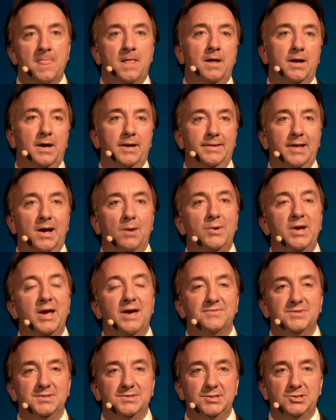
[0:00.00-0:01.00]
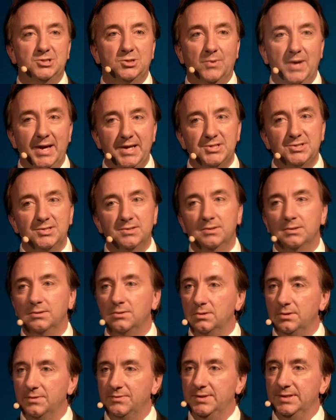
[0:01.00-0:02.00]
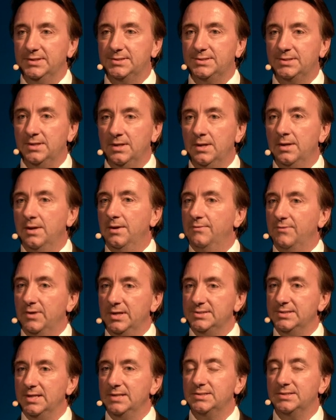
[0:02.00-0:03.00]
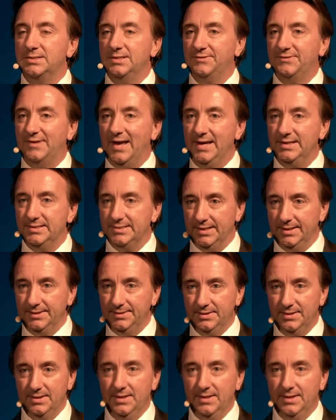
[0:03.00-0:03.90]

And now we have the situation that all of this very sensitive data